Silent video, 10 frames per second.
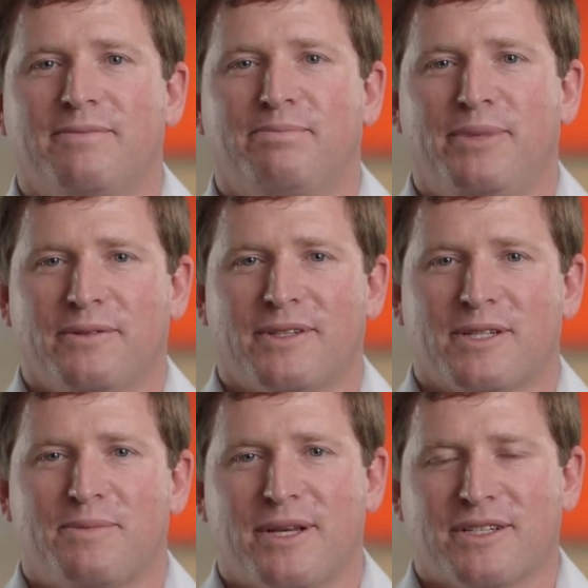built this
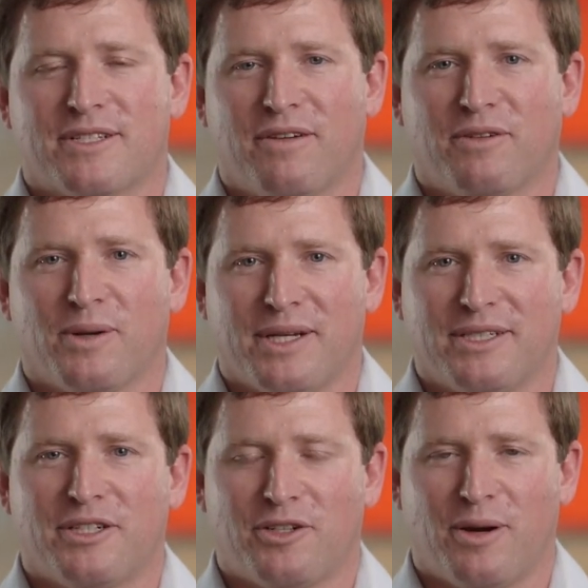business off grit and
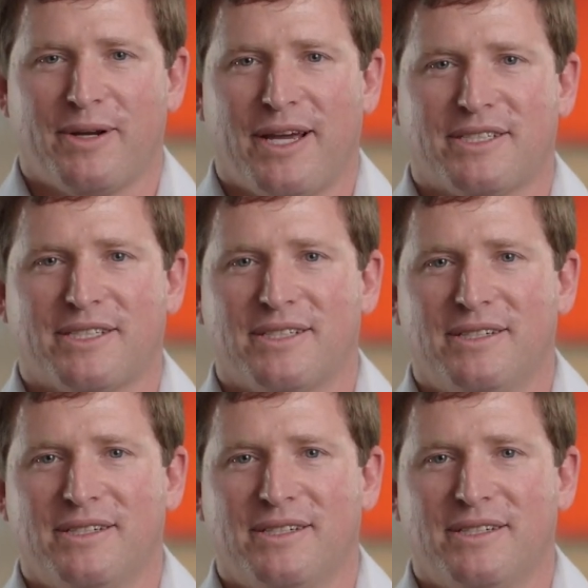determination.